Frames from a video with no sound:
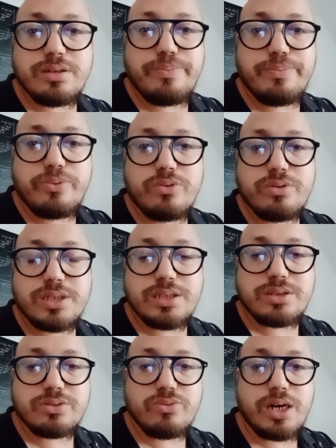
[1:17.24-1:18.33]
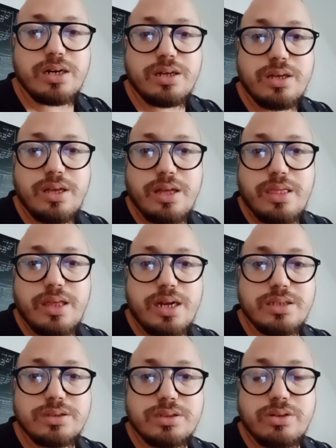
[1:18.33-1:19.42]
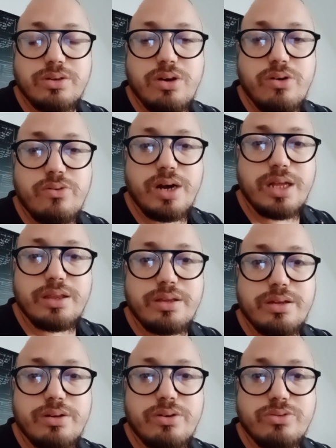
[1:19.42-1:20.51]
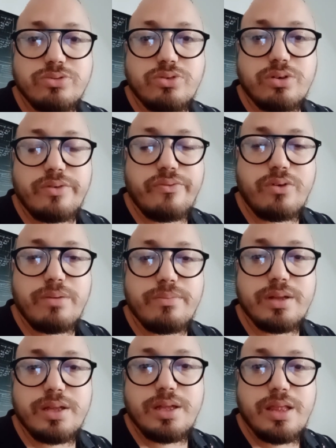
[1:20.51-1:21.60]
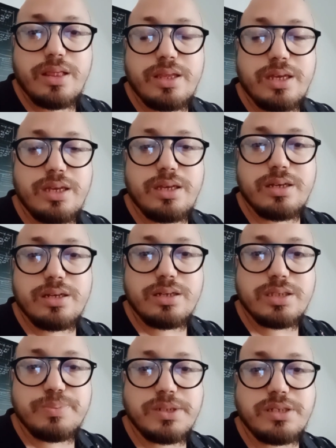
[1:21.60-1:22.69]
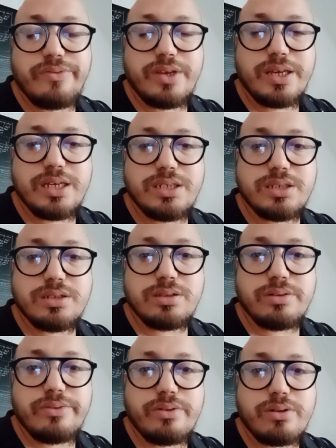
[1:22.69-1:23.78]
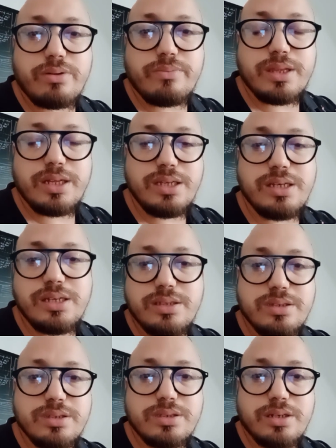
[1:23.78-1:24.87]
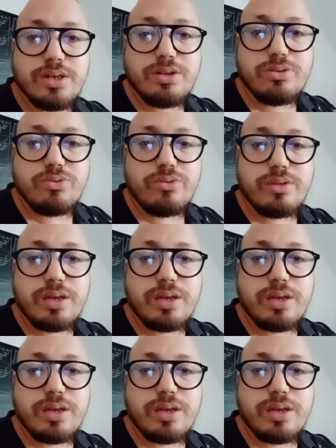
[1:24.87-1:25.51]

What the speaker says: process where there is a go and return from the specification, from the needs to